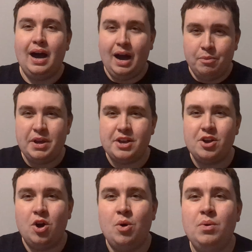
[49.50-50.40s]
A week
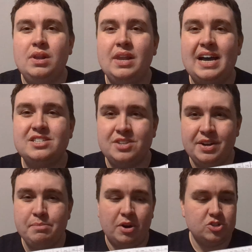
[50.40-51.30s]
ago, last
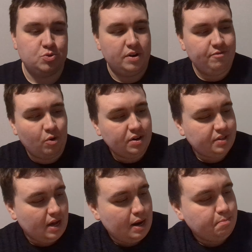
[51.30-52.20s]
Sunday, March
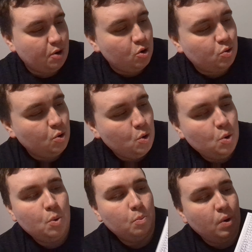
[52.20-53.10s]
24th, I broke
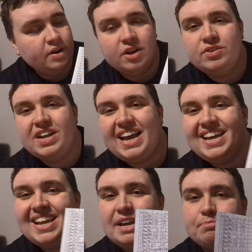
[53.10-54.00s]

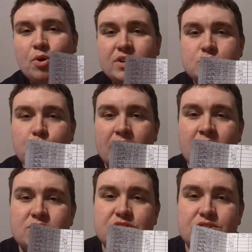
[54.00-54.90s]
188 points,
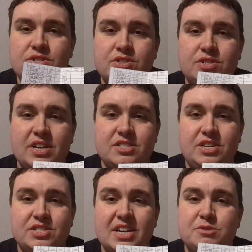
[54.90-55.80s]

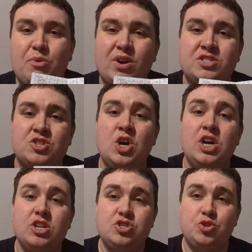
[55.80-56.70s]
166 points
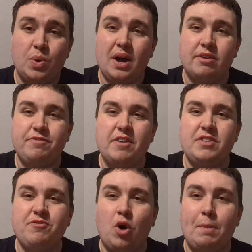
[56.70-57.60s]
to
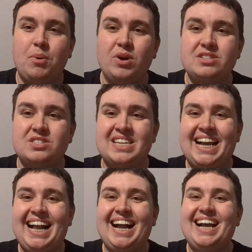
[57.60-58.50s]
354 points
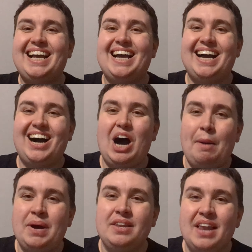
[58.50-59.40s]

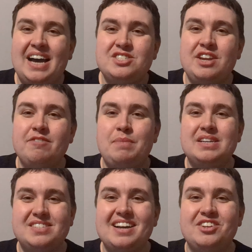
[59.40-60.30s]
on my last day of
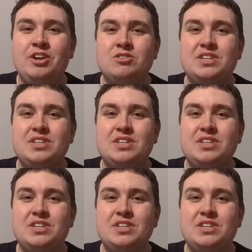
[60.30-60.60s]
my second year,